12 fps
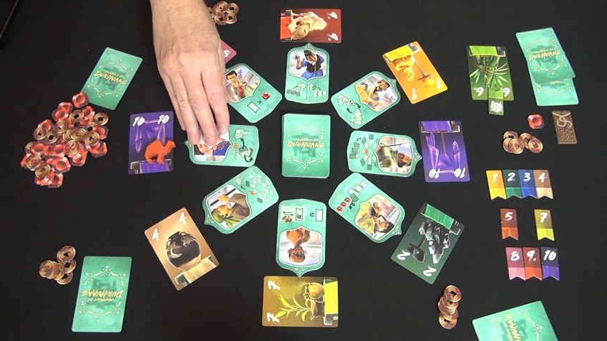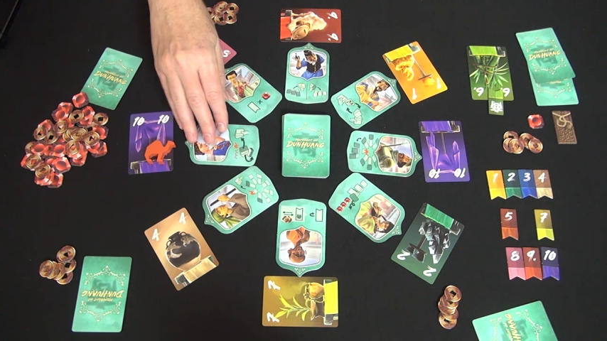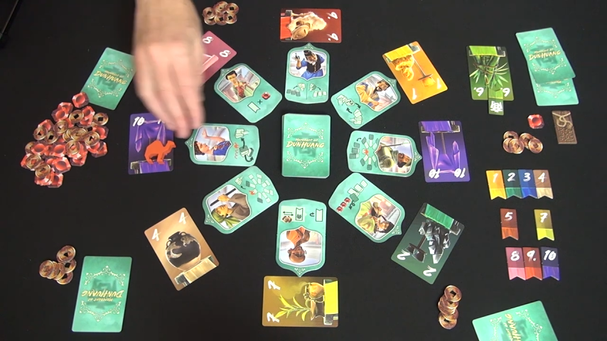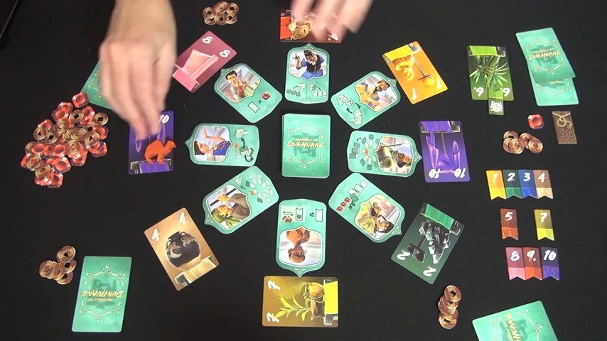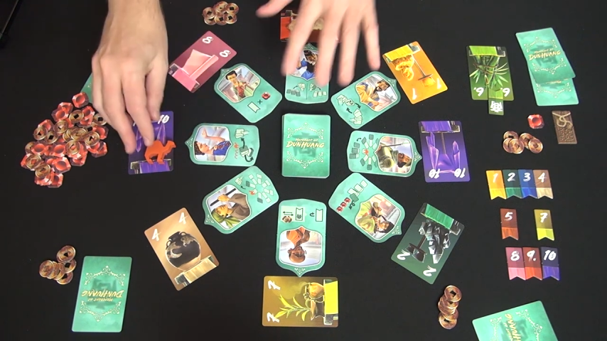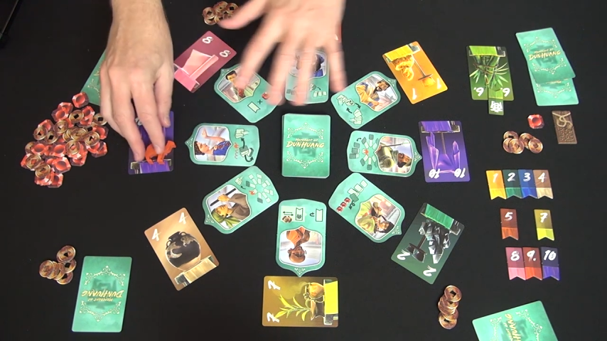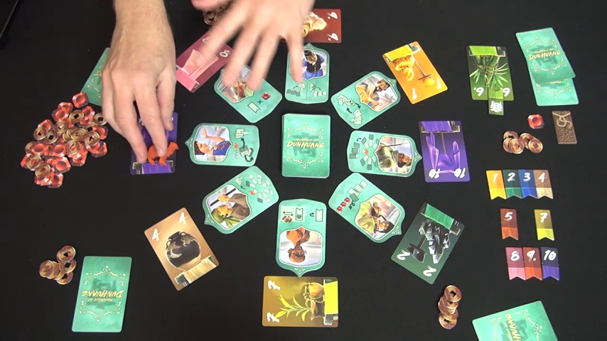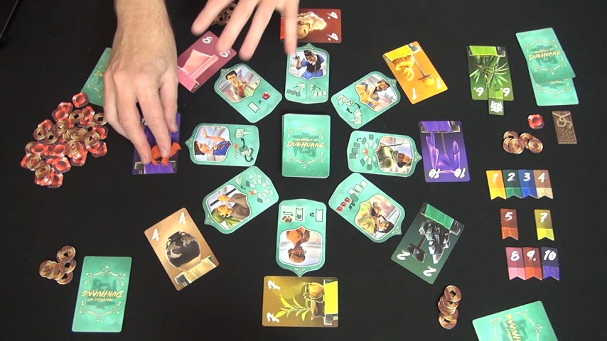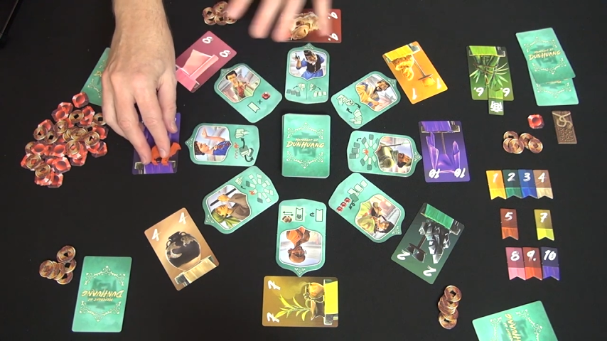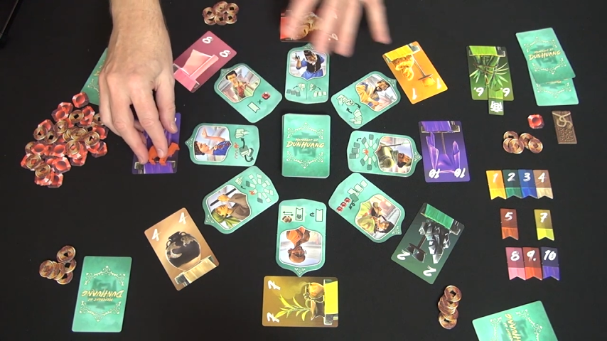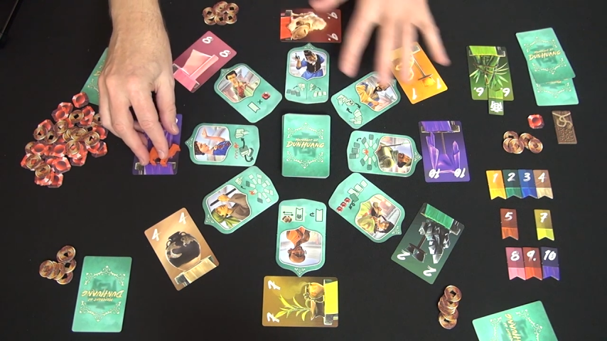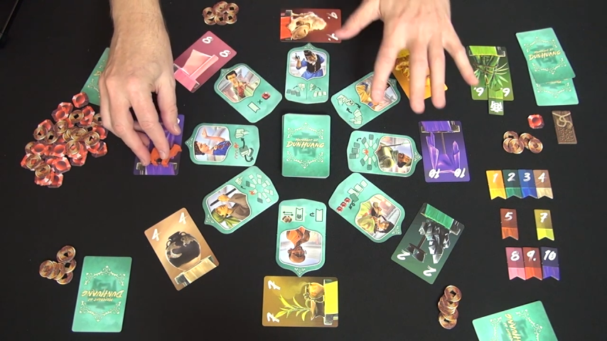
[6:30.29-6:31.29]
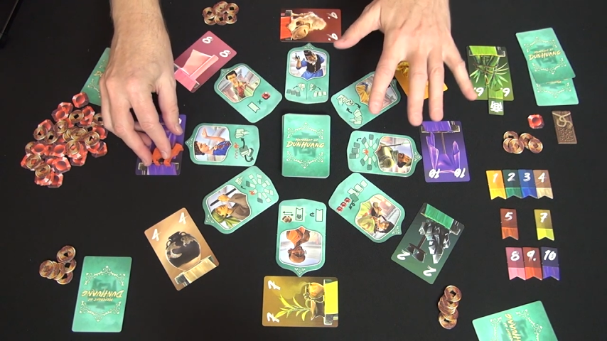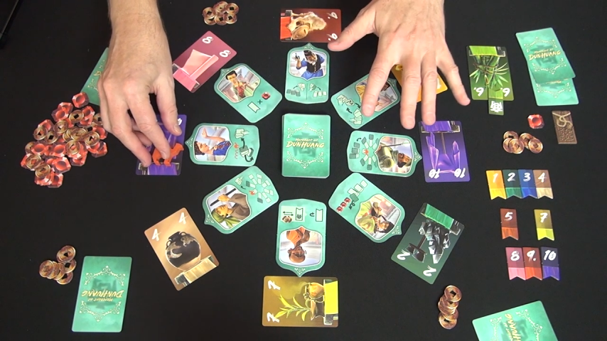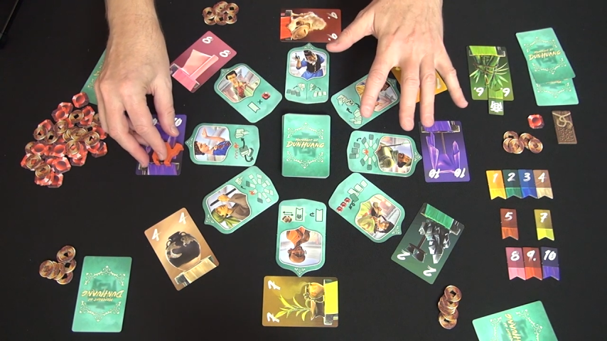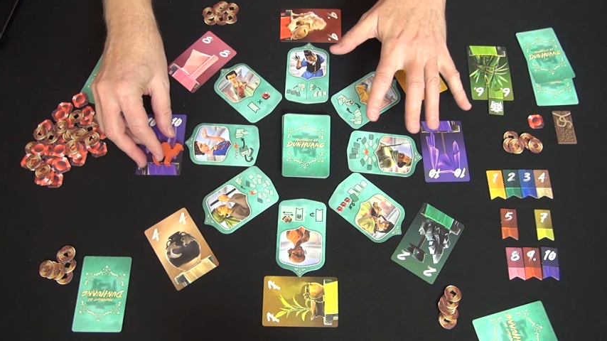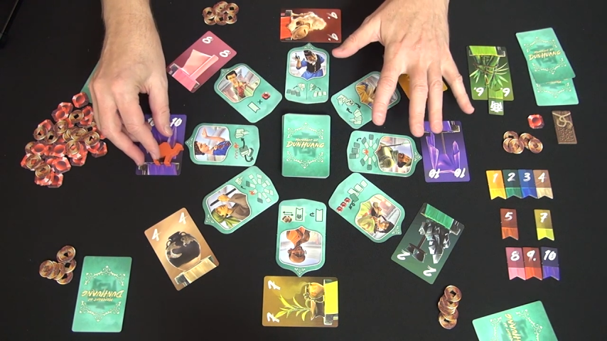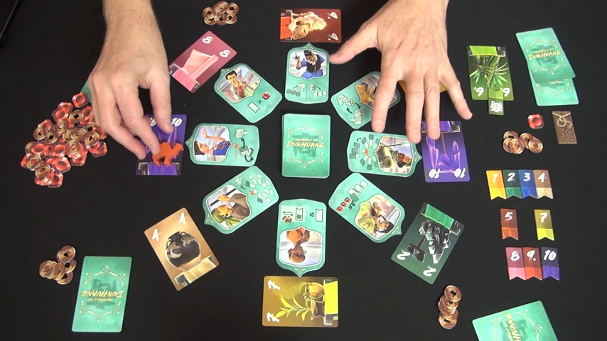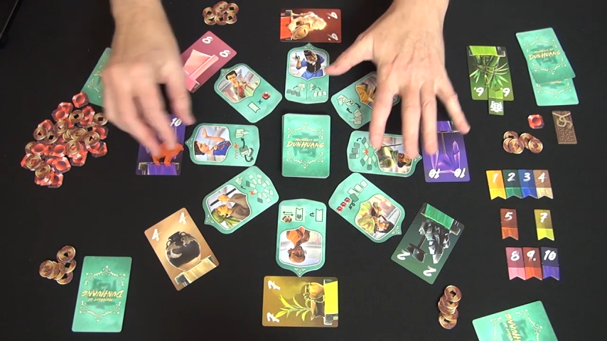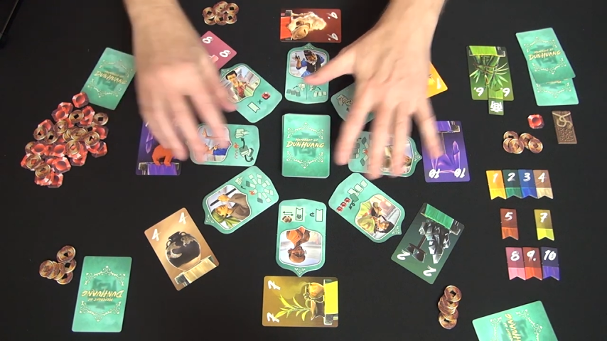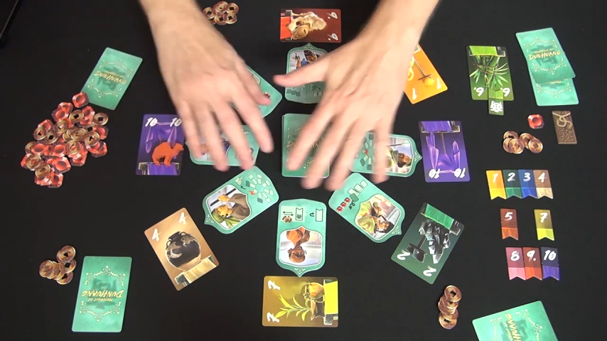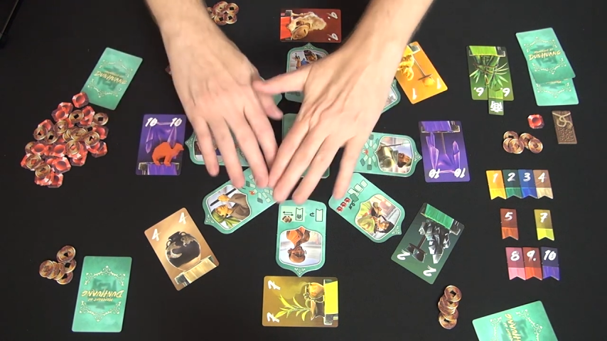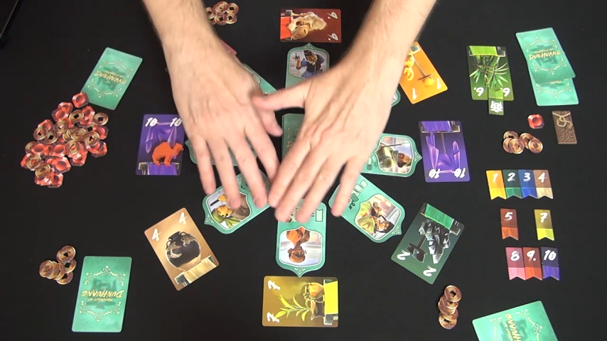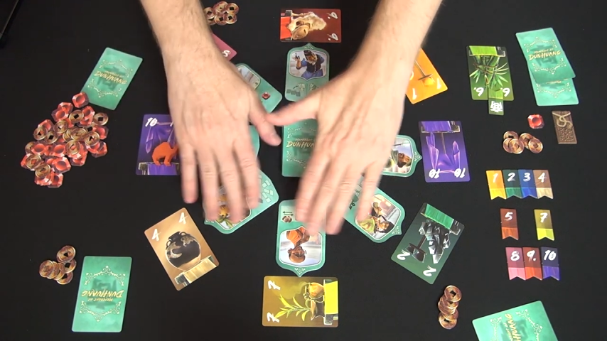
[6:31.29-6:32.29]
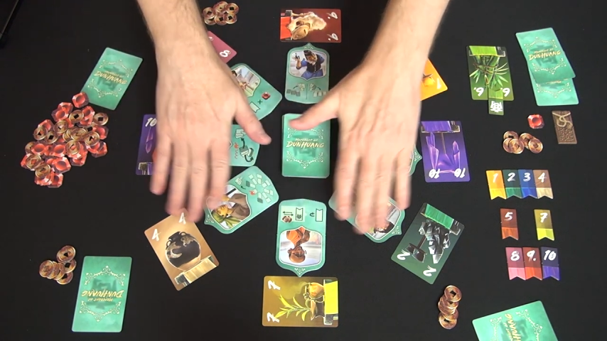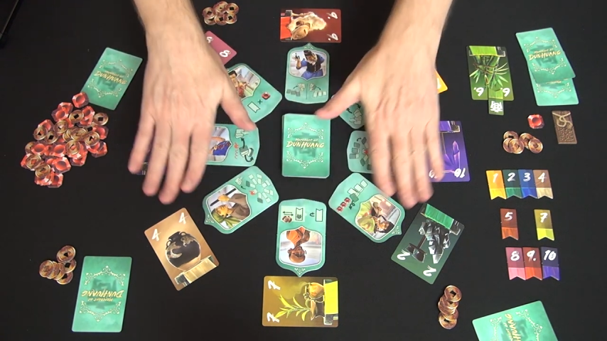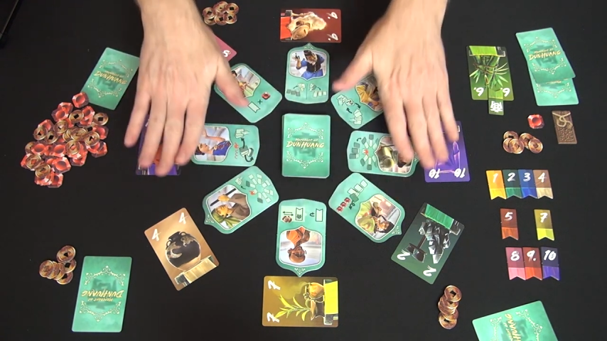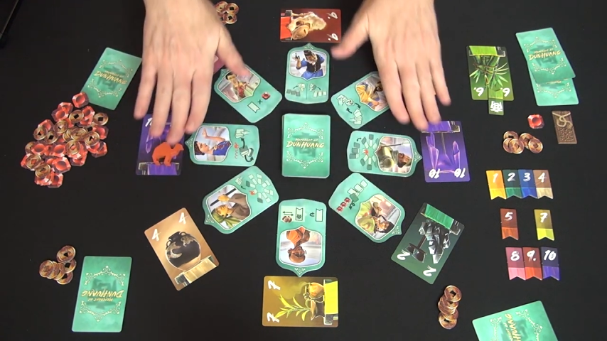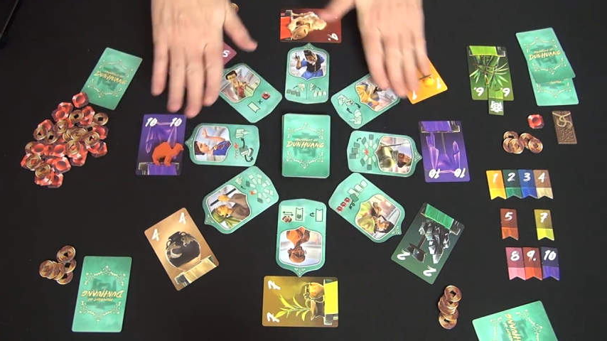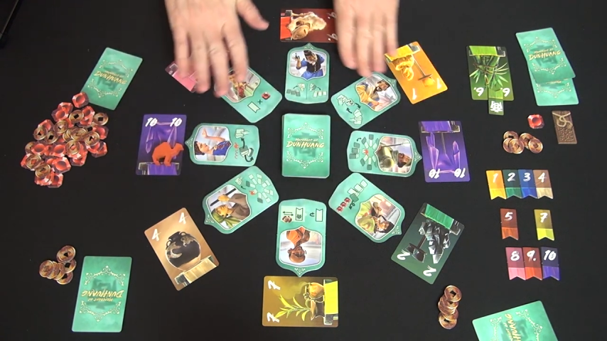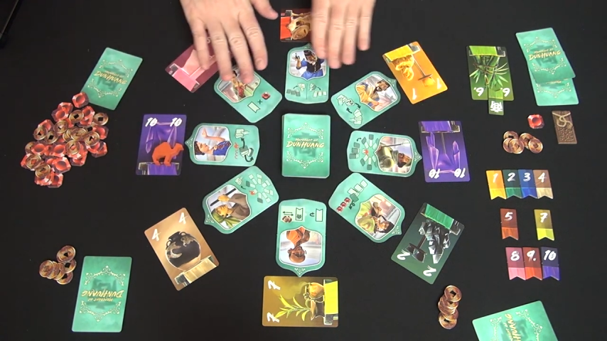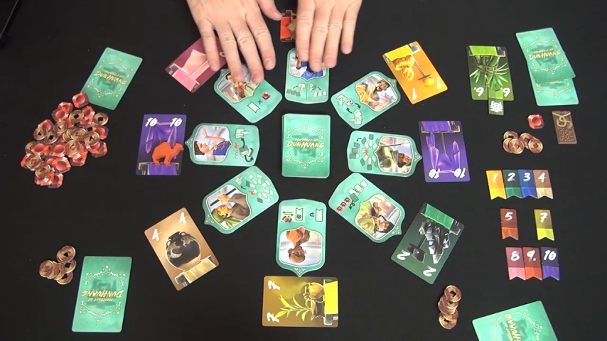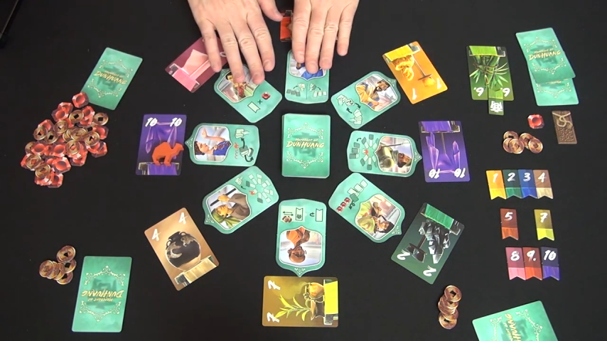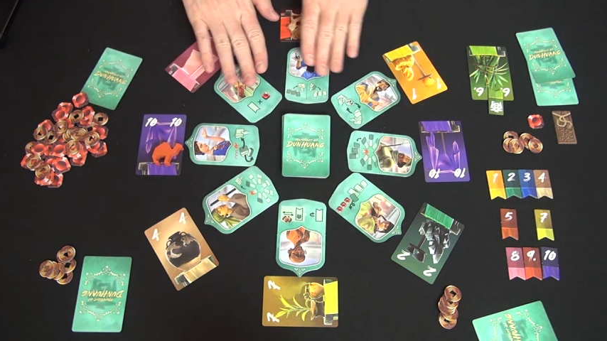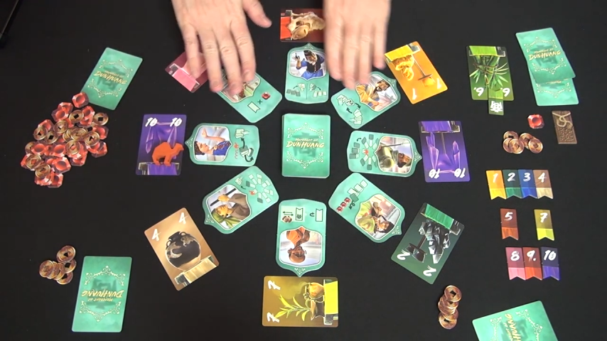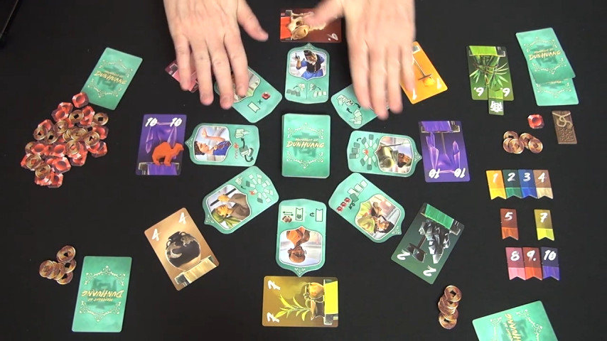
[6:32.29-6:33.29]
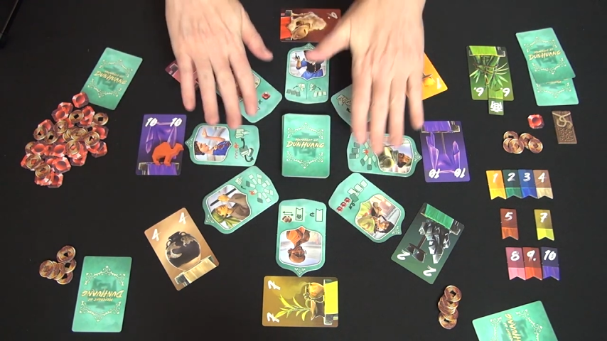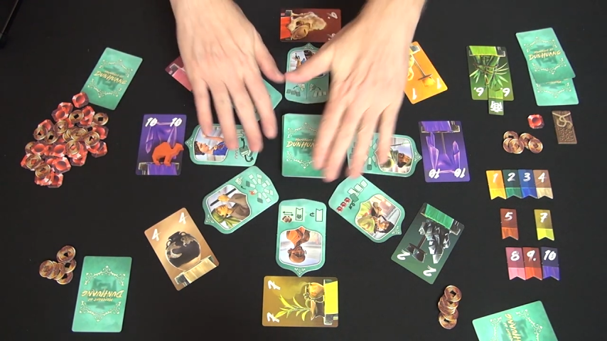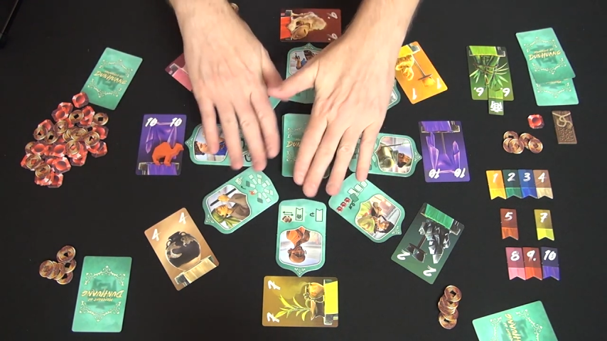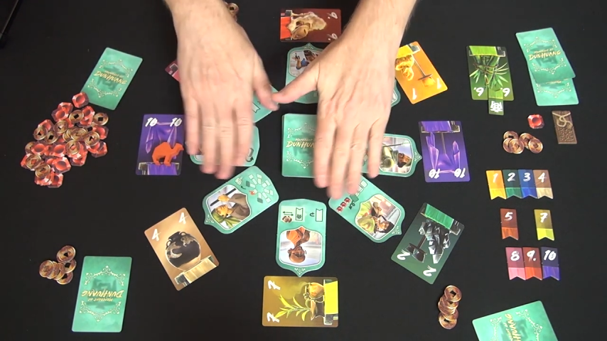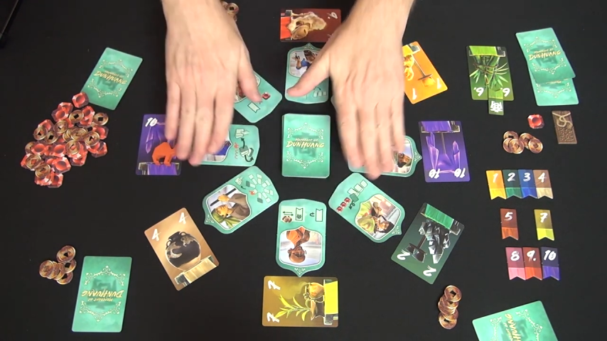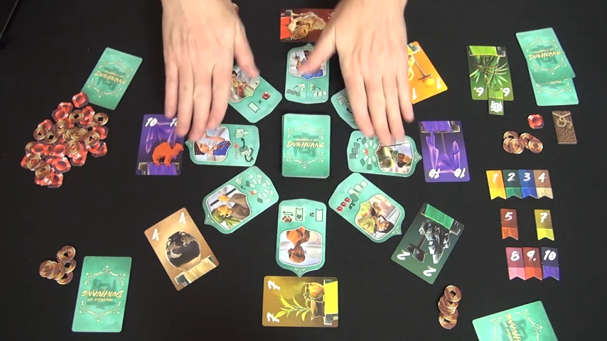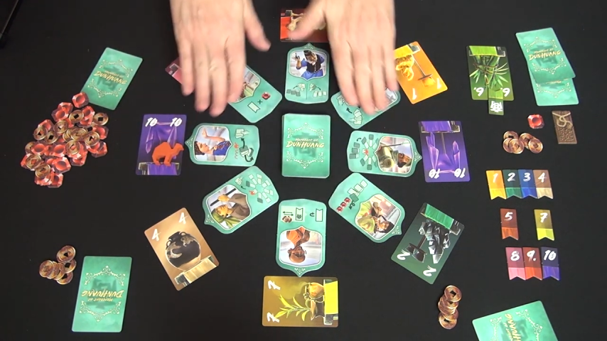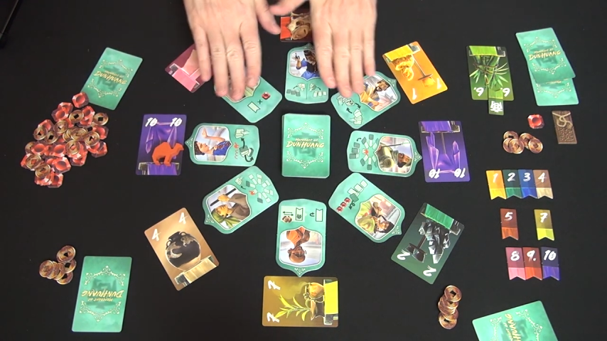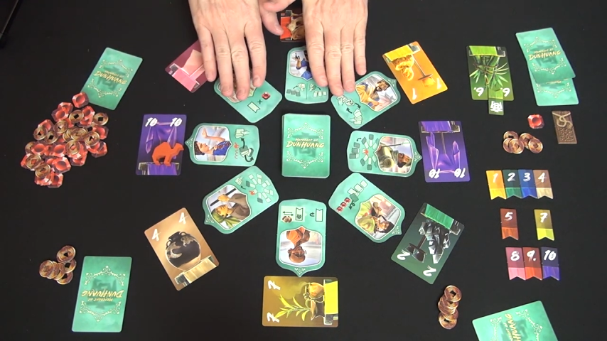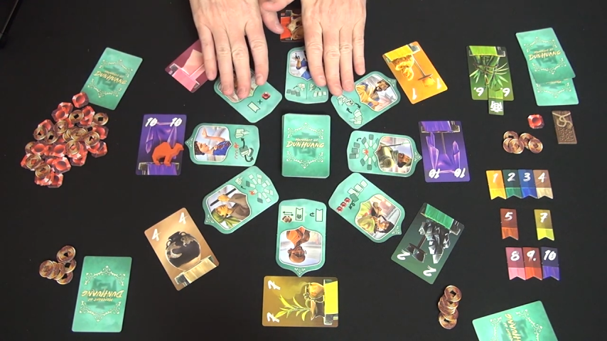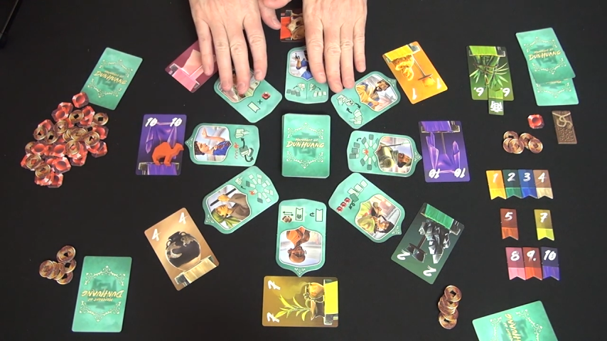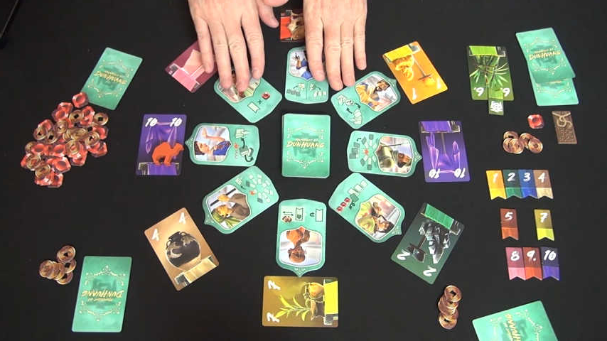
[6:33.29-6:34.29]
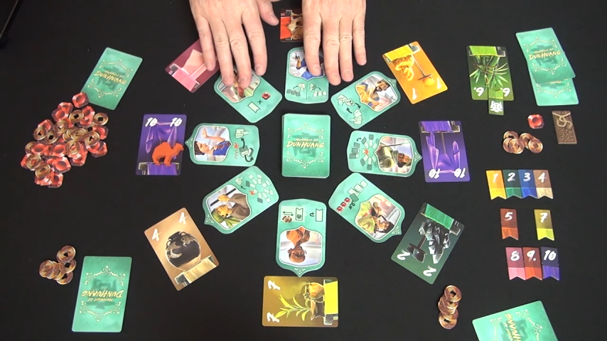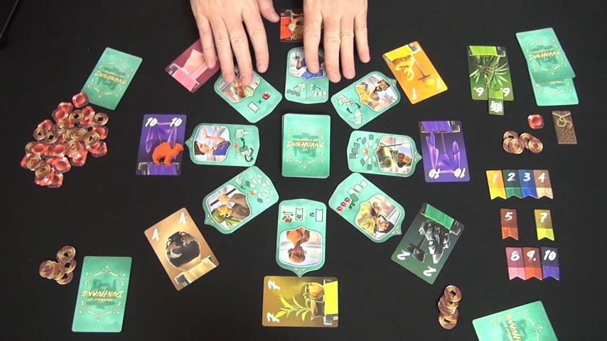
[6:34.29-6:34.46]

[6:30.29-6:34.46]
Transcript: Nobody's mouth can be seen.